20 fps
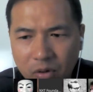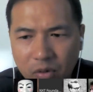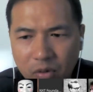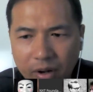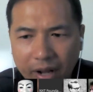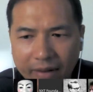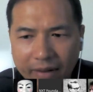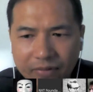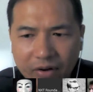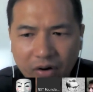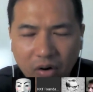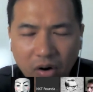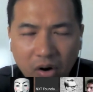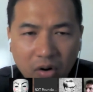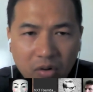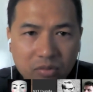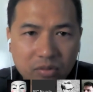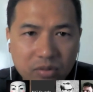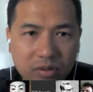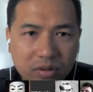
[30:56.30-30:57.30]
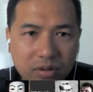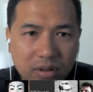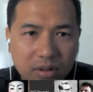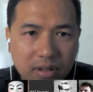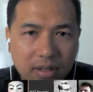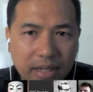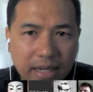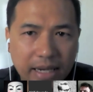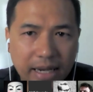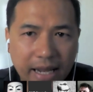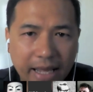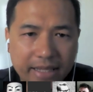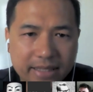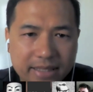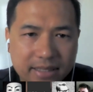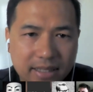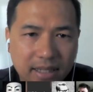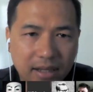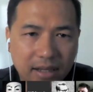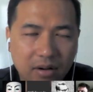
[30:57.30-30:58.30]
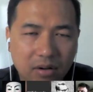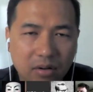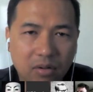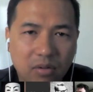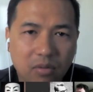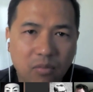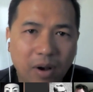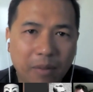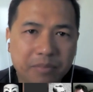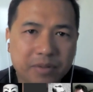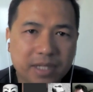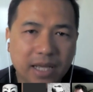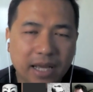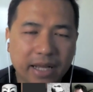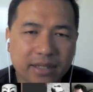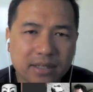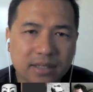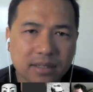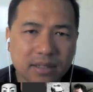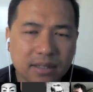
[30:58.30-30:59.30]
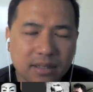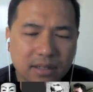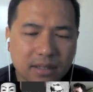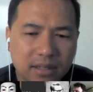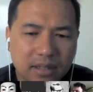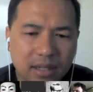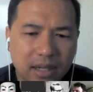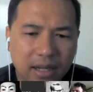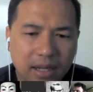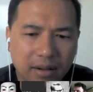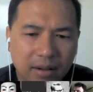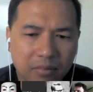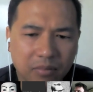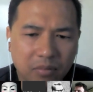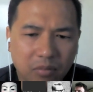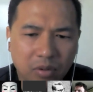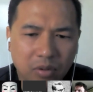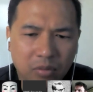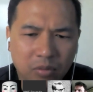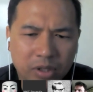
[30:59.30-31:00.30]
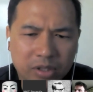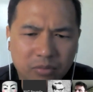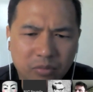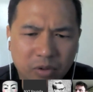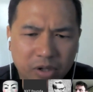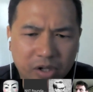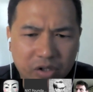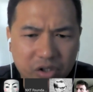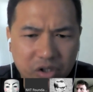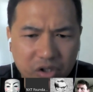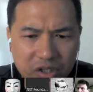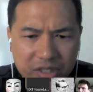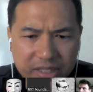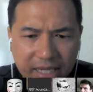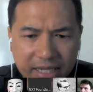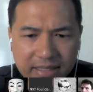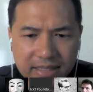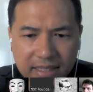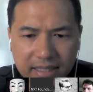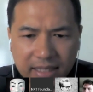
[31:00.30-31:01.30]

who have their own Next websites, what could you say to